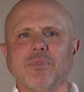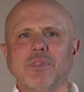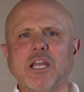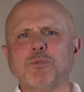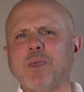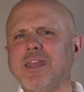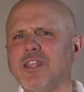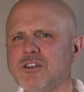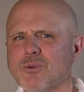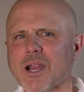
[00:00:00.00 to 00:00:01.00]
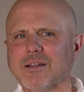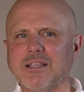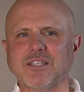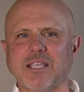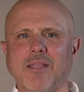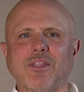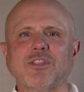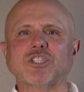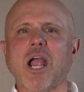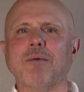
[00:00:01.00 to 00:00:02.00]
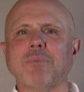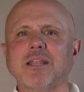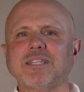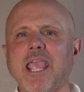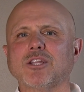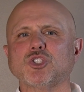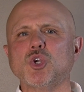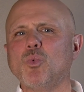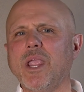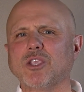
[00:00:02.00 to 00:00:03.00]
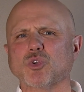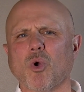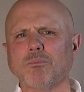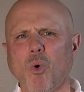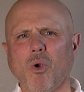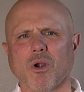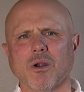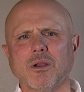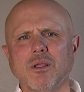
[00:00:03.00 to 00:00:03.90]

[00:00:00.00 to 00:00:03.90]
then it's been indirectly said that the job might take 2 weeks or more.